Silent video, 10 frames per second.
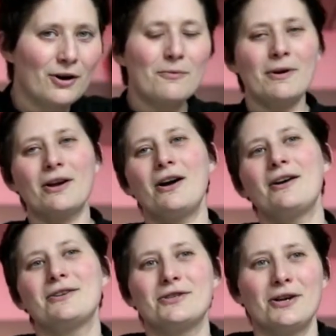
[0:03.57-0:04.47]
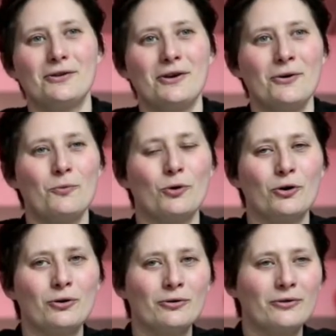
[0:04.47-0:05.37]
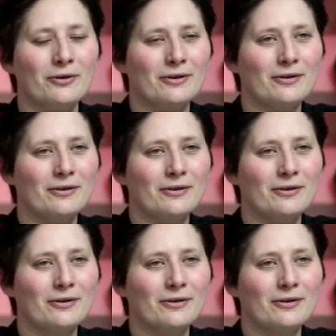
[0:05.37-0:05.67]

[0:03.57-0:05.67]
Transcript: Oh my gosh. Hello, world.